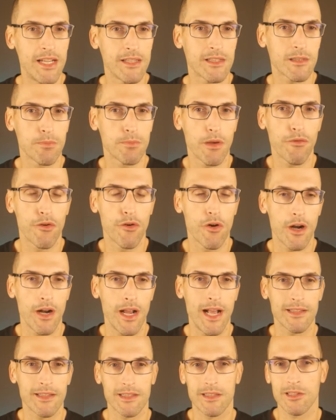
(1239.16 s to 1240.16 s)
before
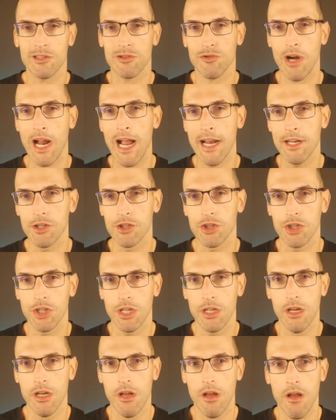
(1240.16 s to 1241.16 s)
as a
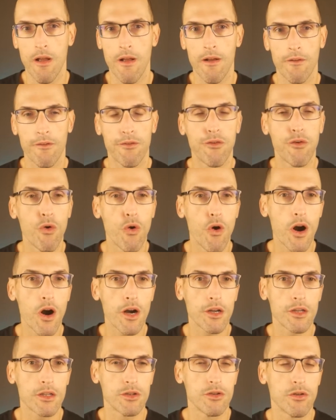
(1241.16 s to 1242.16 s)
strategy for
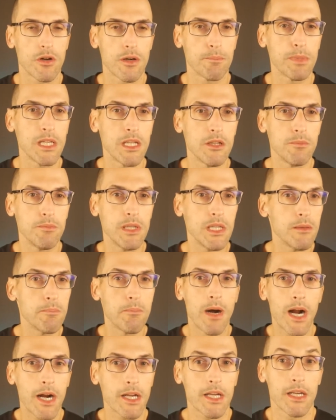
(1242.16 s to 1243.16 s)
your B2B
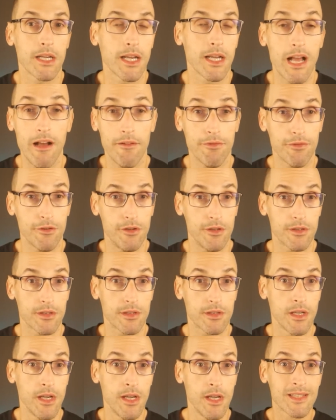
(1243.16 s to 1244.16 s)
marketing
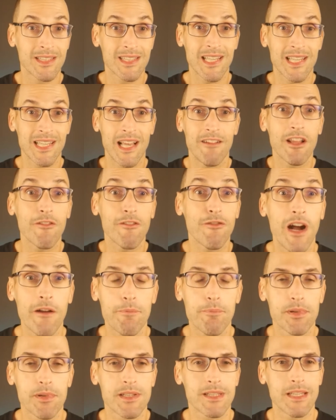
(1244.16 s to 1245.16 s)
efforts,
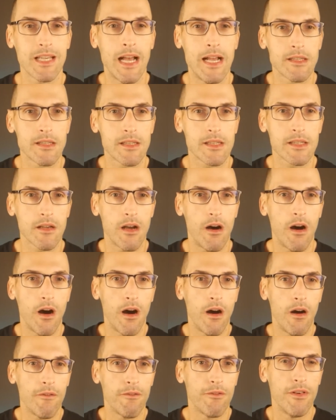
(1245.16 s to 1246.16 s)
75%
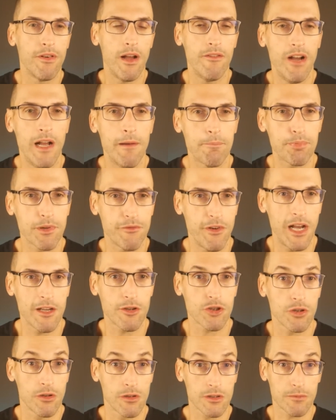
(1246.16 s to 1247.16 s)
of event
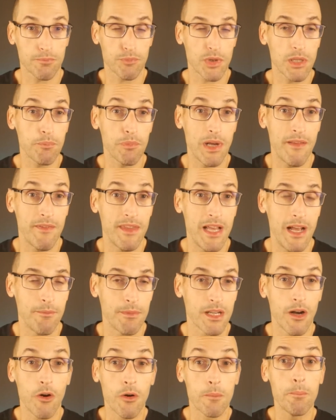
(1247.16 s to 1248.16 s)
professionals pre-pandemic
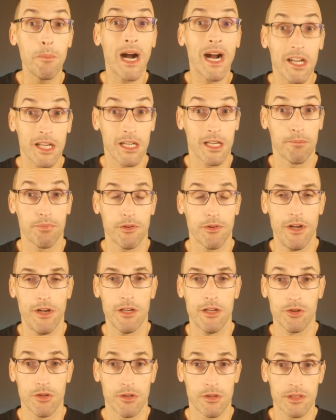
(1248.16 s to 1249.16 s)
or marketing
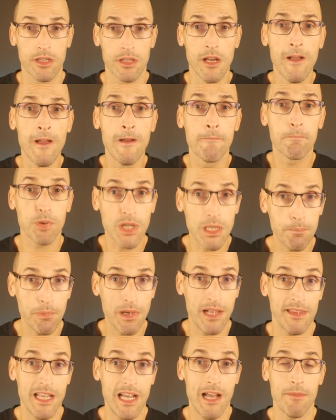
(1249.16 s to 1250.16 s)
professionals
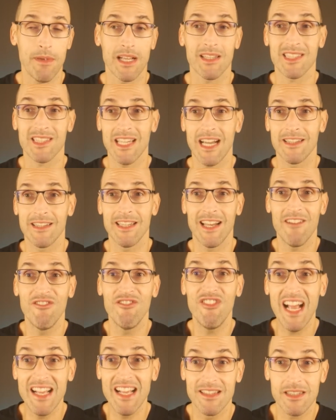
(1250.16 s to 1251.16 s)
pre-pandemic said that
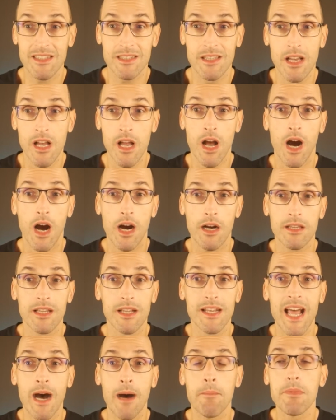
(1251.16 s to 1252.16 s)
events are the
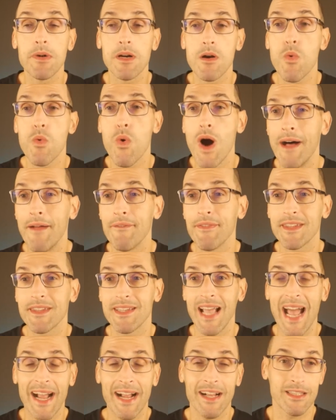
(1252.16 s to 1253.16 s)
number one
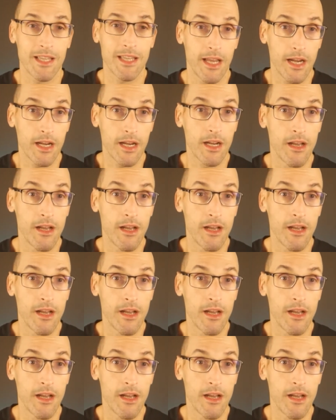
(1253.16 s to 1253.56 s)
tactic